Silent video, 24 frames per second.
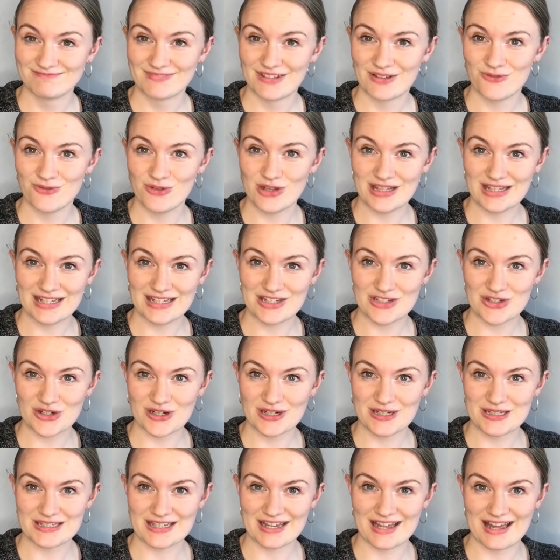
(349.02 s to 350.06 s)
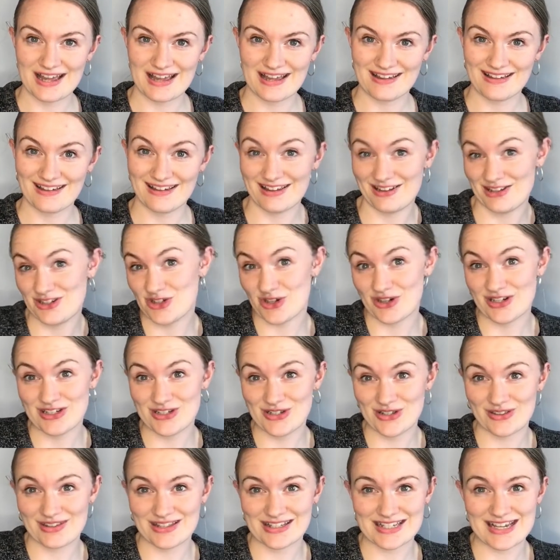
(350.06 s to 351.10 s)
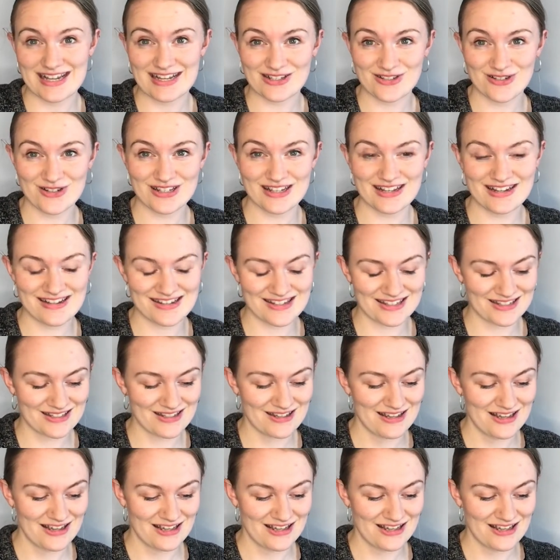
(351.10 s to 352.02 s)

really enjoyed doing this exercise.